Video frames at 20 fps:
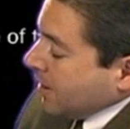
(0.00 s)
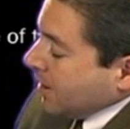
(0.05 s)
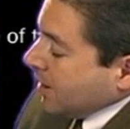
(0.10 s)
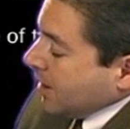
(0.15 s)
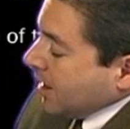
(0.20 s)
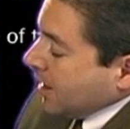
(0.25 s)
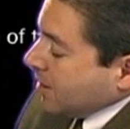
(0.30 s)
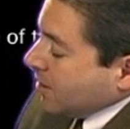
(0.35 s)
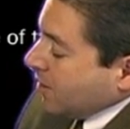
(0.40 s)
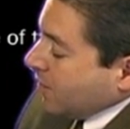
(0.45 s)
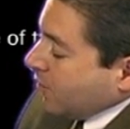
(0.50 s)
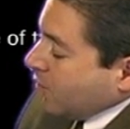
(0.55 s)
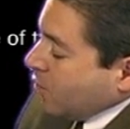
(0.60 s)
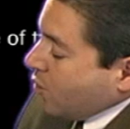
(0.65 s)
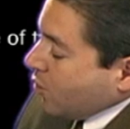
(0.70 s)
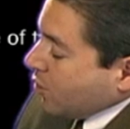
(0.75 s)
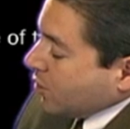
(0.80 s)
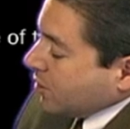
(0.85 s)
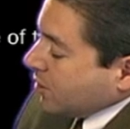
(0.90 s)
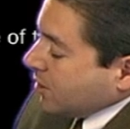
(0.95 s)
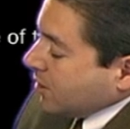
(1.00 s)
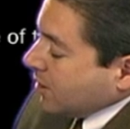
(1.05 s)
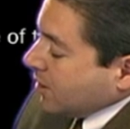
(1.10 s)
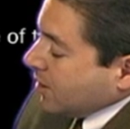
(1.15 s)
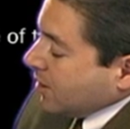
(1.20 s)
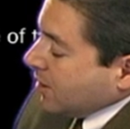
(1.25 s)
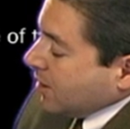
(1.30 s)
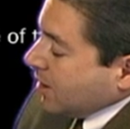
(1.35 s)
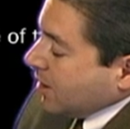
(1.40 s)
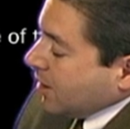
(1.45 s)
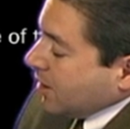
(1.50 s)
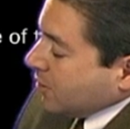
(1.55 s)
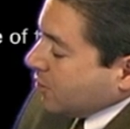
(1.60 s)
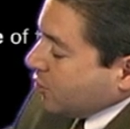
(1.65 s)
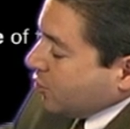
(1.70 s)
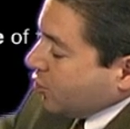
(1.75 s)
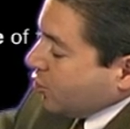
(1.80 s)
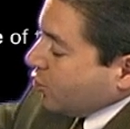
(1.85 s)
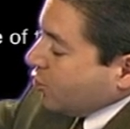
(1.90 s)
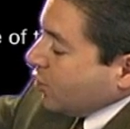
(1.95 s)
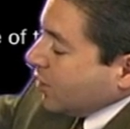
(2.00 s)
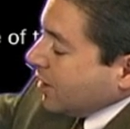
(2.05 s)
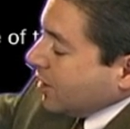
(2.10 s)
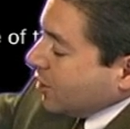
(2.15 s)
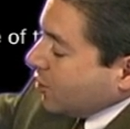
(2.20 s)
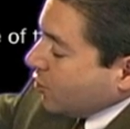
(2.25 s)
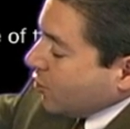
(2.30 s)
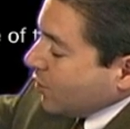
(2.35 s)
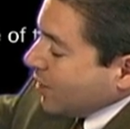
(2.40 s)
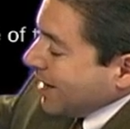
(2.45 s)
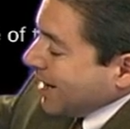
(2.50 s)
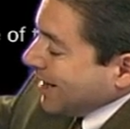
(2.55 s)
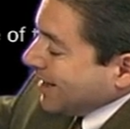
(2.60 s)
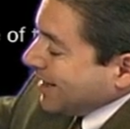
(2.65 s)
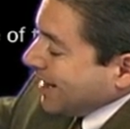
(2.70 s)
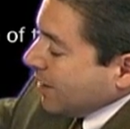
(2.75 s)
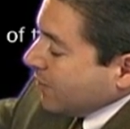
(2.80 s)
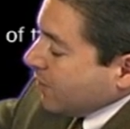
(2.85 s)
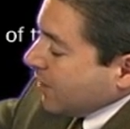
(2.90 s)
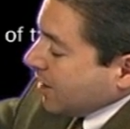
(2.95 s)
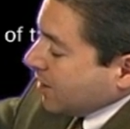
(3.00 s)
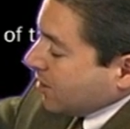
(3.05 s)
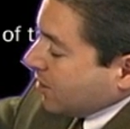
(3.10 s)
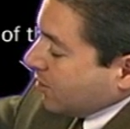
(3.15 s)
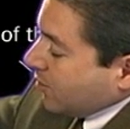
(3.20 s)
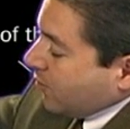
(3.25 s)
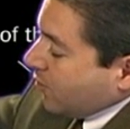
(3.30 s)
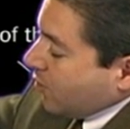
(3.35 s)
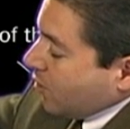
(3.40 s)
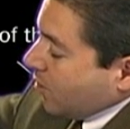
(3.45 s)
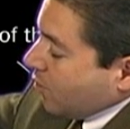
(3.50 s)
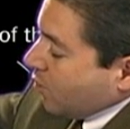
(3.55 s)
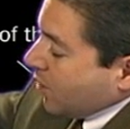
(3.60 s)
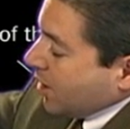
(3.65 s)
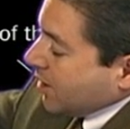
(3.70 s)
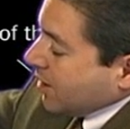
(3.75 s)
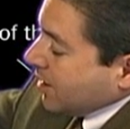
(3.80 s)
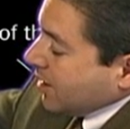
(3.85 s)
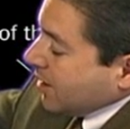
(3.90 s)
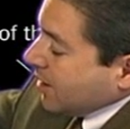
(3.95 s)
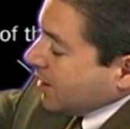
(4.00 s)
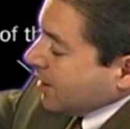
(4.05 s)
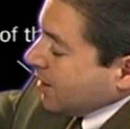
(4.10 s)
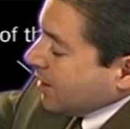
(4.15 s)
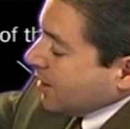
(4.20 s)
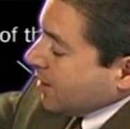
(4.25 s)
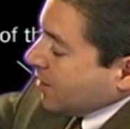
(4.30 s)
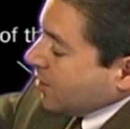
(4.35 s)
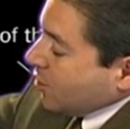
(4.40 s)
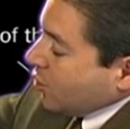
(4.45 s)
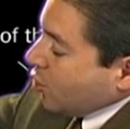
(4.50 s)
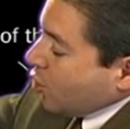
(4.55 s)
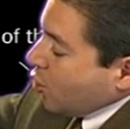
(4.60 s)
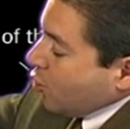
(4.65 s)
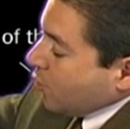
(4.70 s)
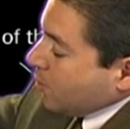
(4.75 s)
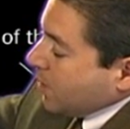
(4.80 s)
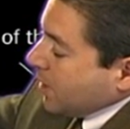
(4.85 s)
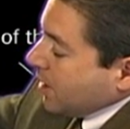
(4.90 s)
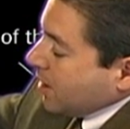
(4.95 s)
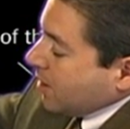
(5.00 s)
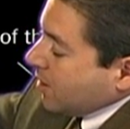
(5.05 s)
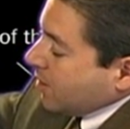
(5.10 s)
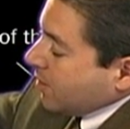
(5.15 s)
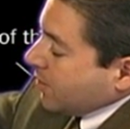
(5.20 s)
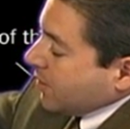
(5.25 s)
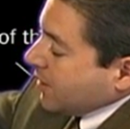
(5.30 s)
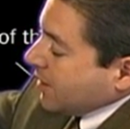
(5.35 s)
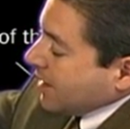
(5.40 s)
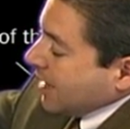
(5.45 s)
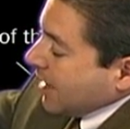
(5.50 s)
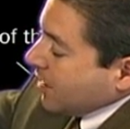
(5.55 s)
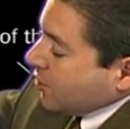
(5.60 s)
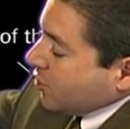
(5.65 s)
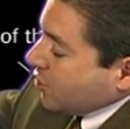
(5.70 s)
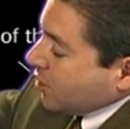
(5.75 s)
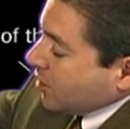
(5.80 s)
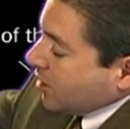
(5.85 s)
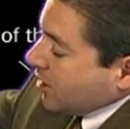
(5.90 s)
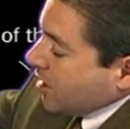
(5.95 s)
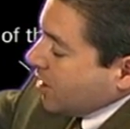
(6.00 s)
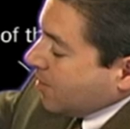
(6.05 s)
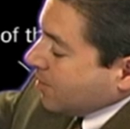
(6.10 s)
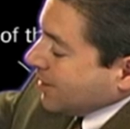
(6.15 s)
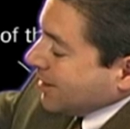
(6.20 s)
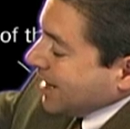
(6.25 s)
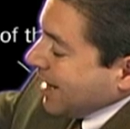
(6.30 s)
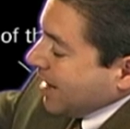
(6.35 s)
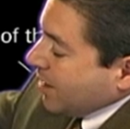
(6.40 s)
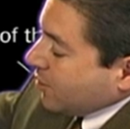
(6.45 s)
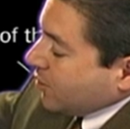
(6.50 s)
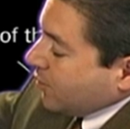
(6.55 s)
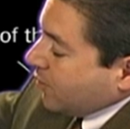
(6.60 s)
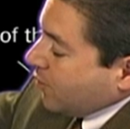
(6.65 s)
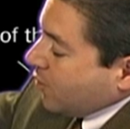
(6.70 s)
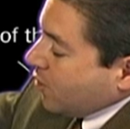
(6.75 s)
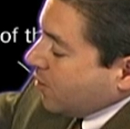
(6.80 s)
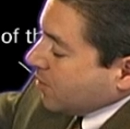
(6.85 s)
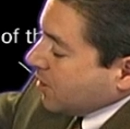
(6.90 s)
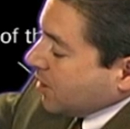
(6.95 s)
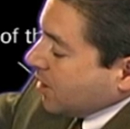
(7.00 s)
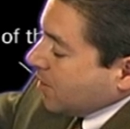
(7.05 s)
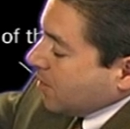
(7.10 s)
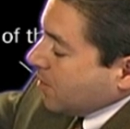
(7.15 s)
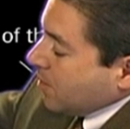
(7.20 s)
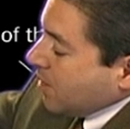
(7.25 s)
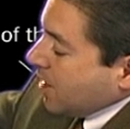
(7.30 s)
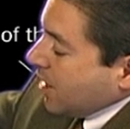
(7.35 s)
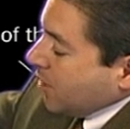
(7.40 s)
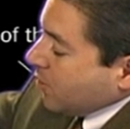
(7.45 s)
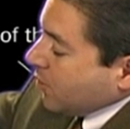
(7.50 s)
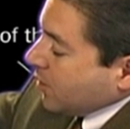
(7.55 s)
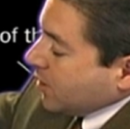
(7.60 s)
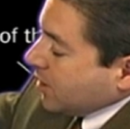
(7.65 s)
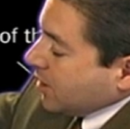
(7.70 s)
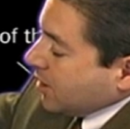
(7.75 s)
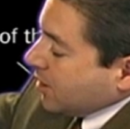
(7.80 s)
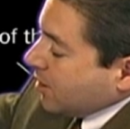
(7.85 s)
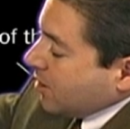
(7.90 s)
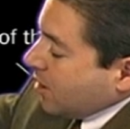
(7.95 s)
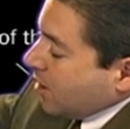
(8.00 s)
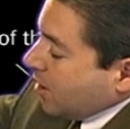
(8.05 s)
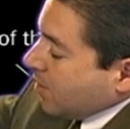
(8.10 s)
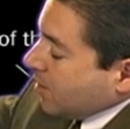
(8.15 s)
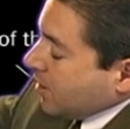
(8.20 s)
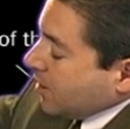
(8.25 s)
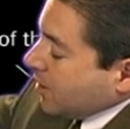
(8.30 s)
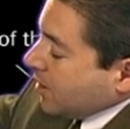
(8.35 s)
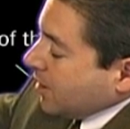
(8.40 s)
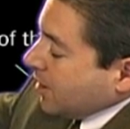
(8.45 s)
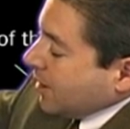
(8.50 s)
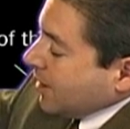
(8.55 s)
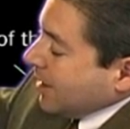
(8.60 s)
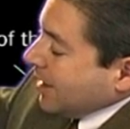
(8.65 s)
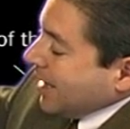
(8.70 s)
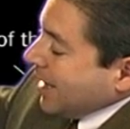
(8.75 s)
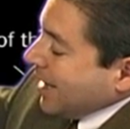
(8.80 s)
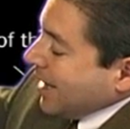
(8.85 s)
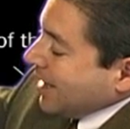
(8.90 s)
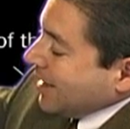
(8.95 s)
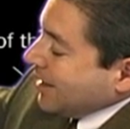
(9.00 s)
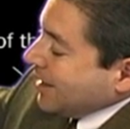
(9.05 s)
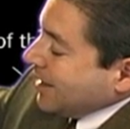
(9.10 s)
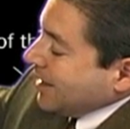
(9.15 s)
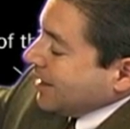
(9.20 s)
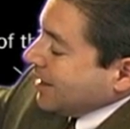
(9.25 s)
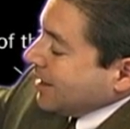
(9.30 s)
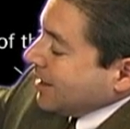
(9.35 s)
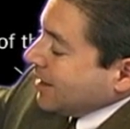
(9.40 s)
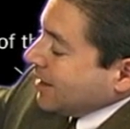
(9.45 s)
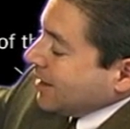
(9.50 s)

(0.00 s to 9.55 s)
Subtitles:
And of course, to create that resonance form where the lone pair of the nitrogen comes down to form the double bond with the carbon, and the